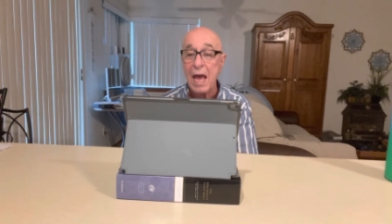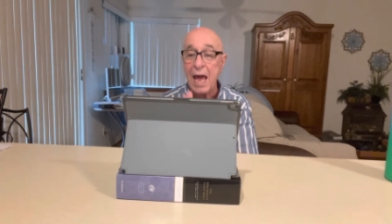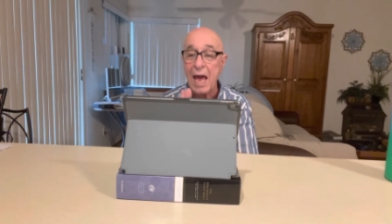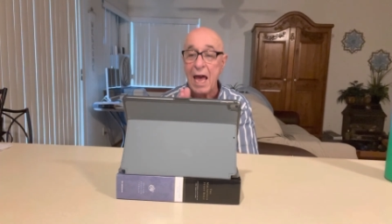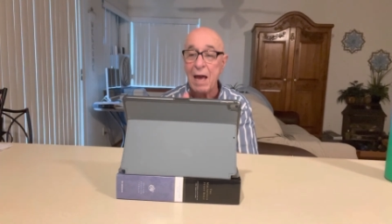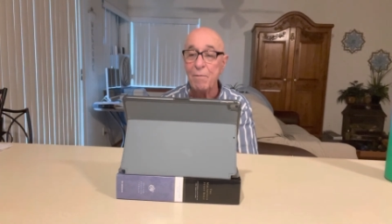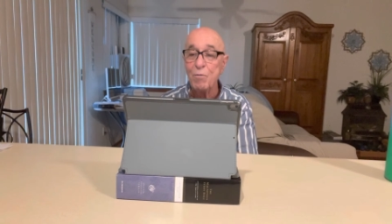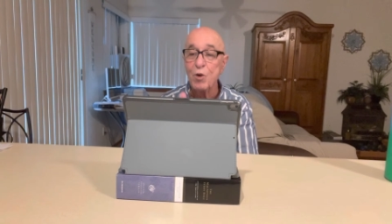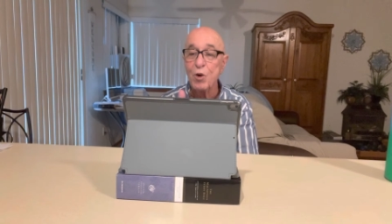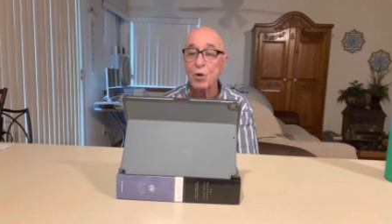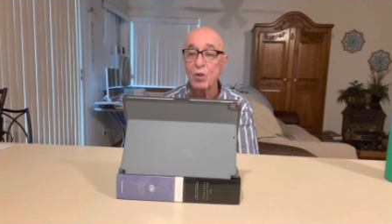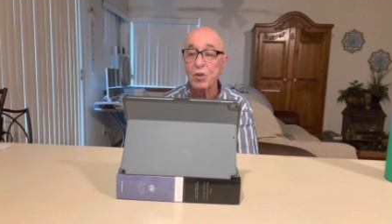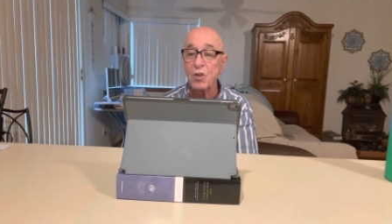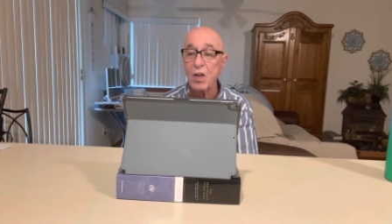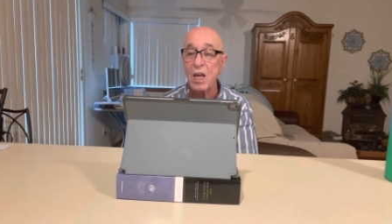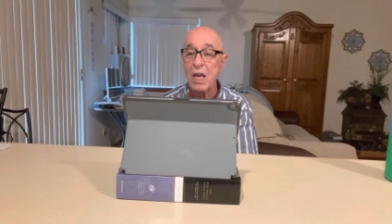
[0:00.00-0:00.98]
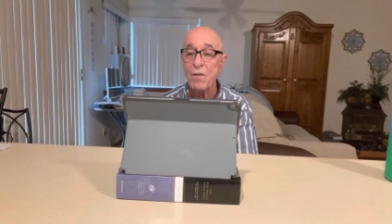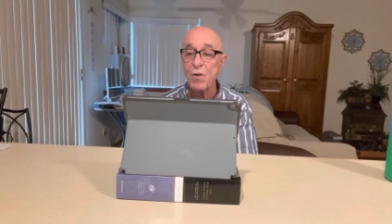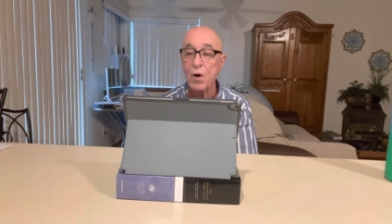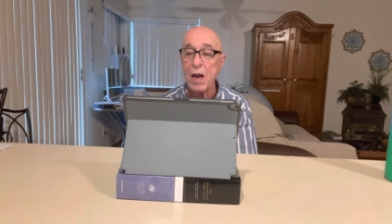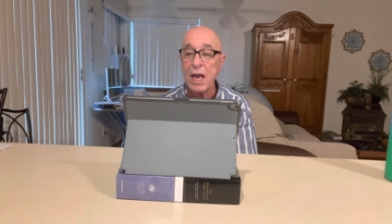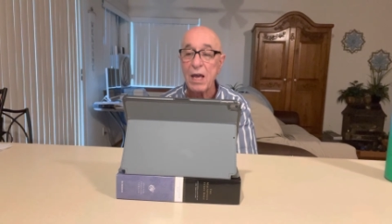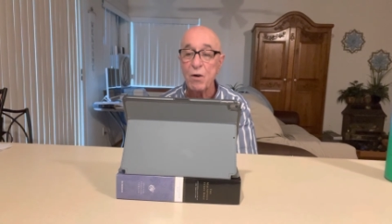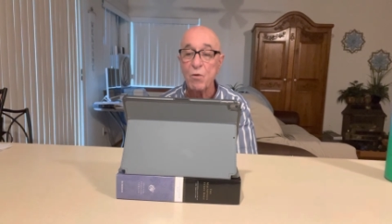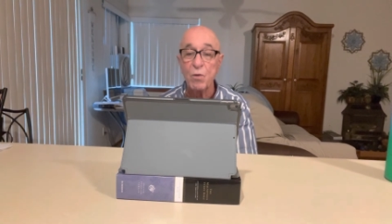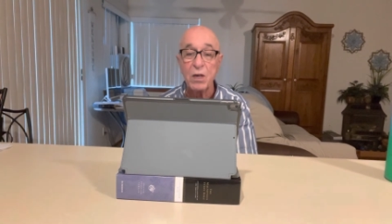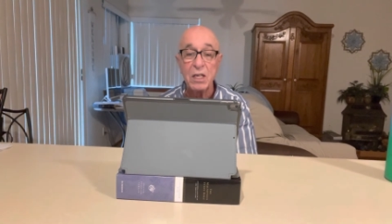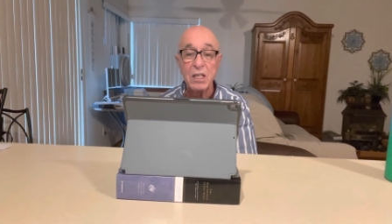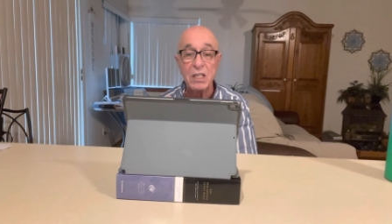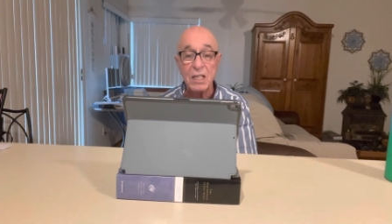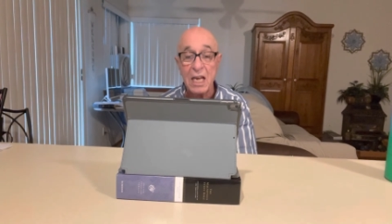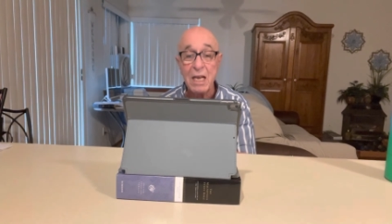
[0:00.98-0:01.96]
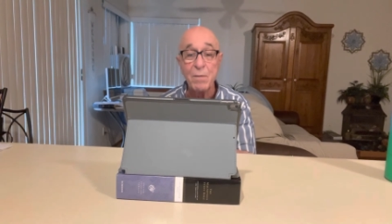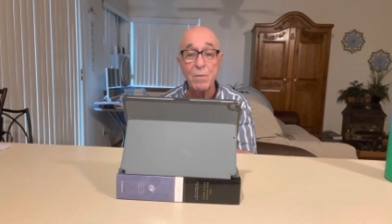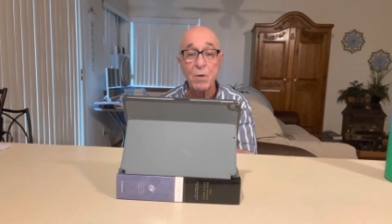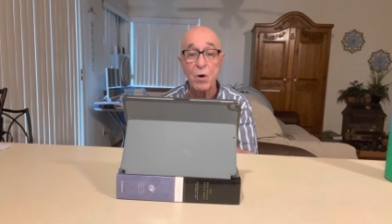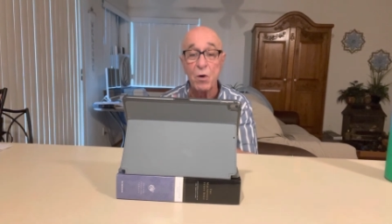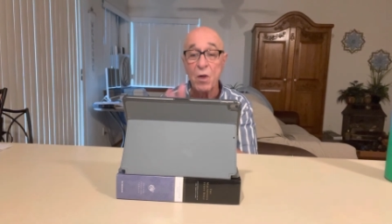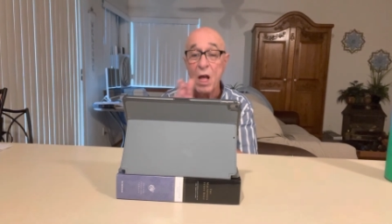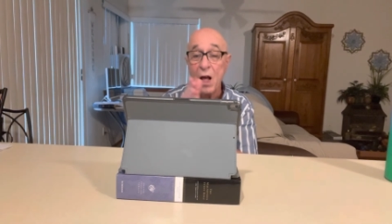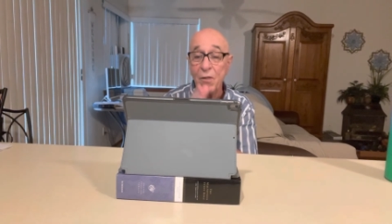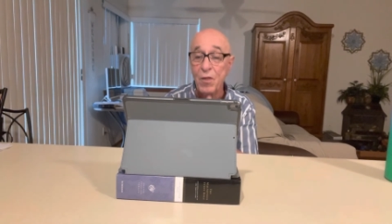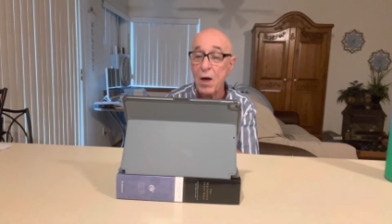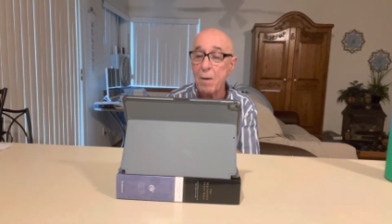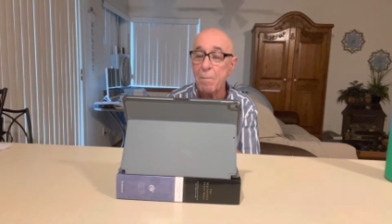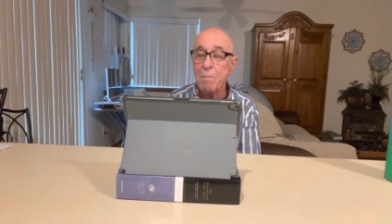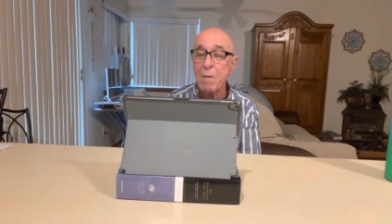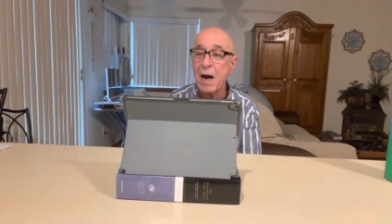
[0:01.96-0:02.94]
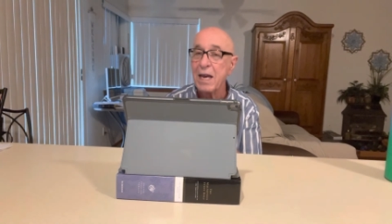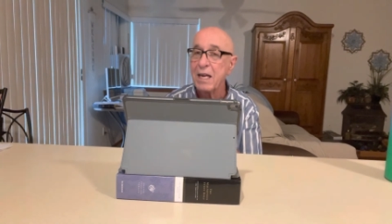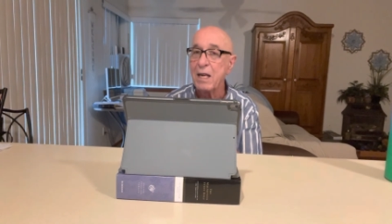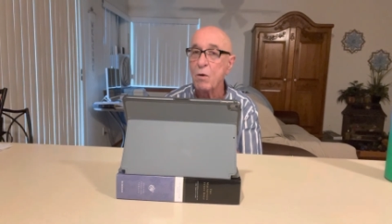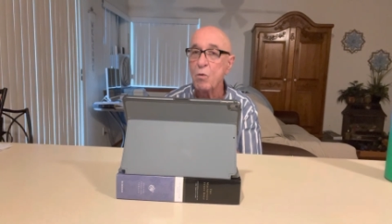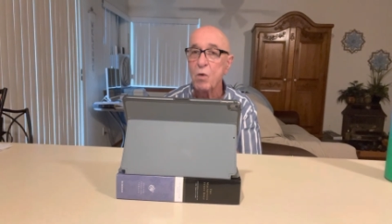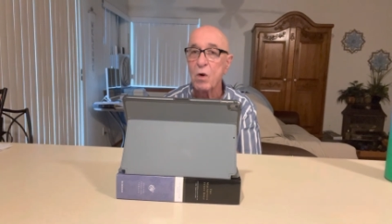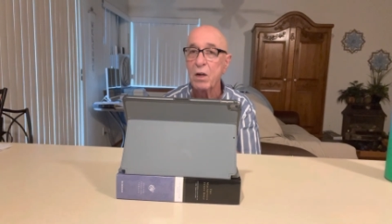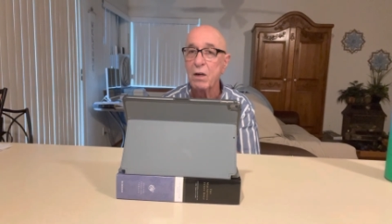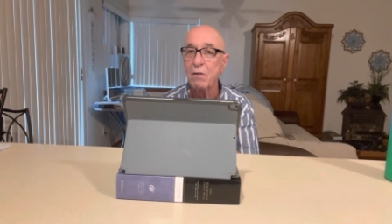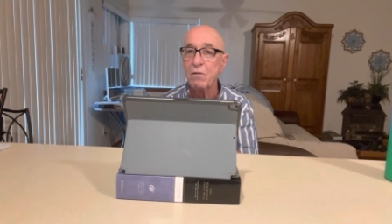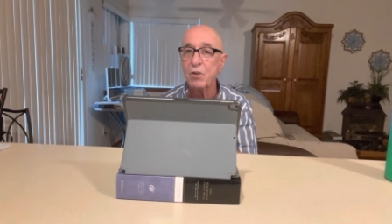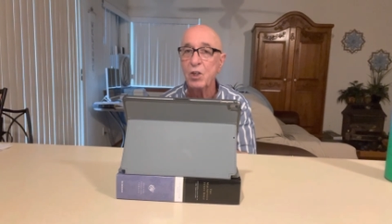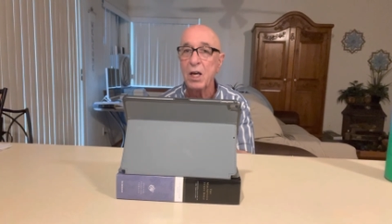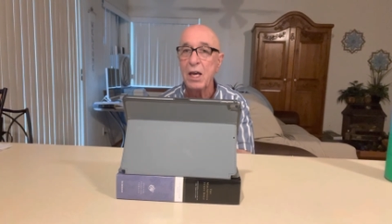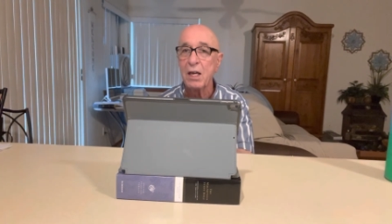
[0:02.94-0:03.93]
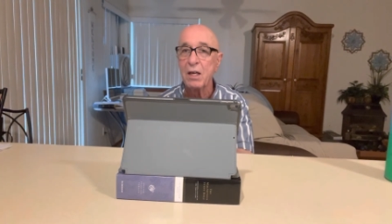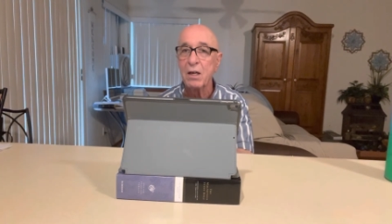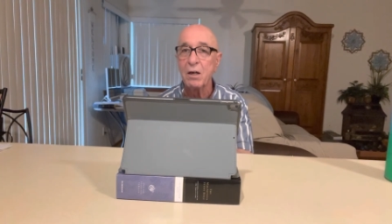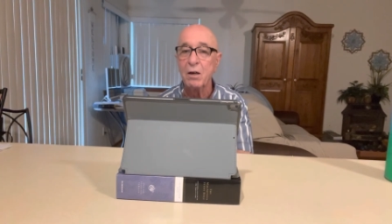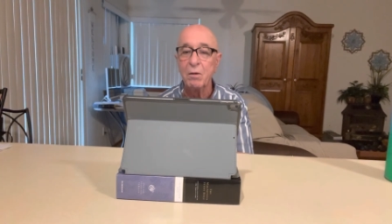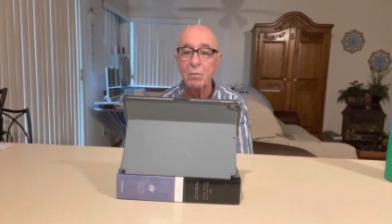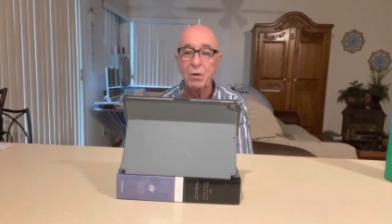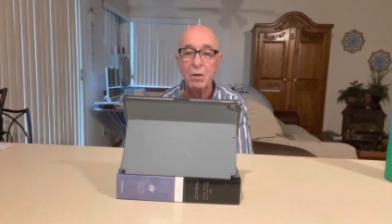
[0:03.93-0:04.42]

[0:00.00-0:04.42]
am your Savior and Redeemer, the mighty one of Jacob.